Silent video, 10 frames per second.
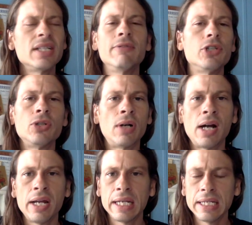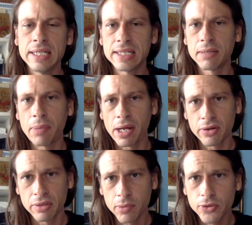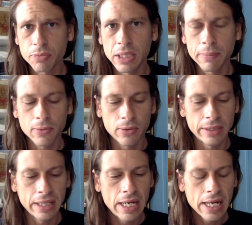not even trying and he's like better than most people and